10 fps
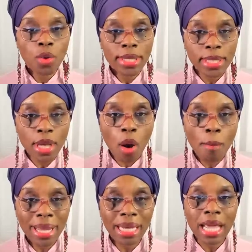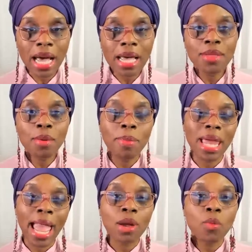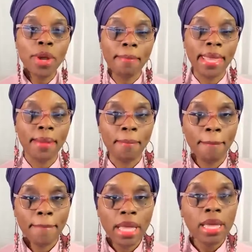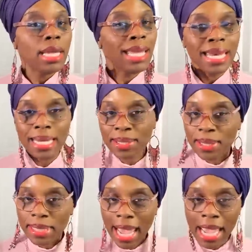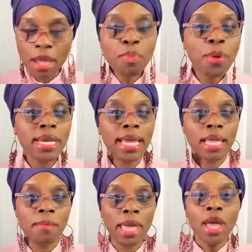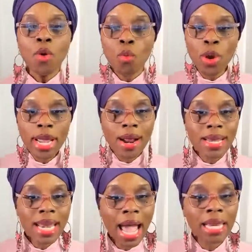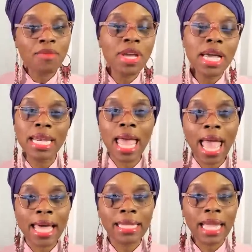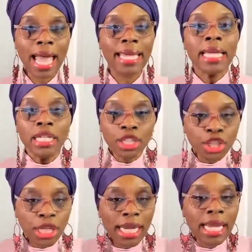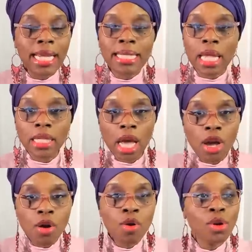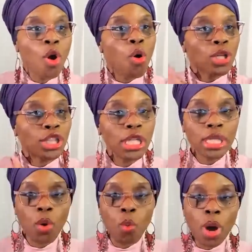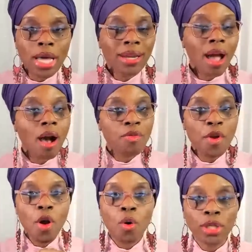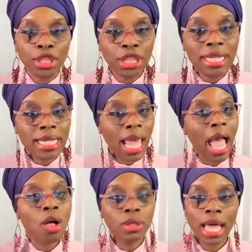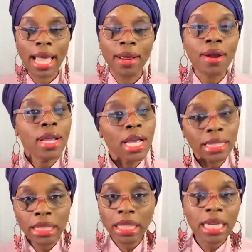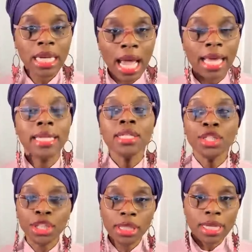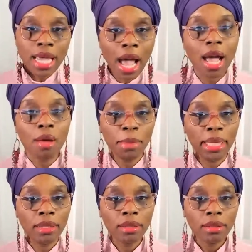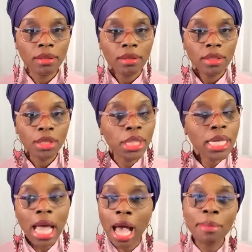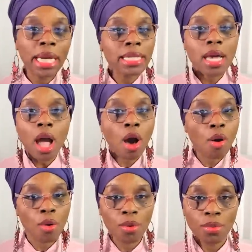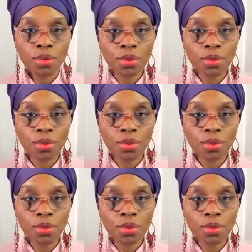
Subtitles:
with so many other Black women, in this same predicament, we are not even gonna act like she is alone or she's a one-off or she's an outlier. Cause she not. She common. She common as a cold.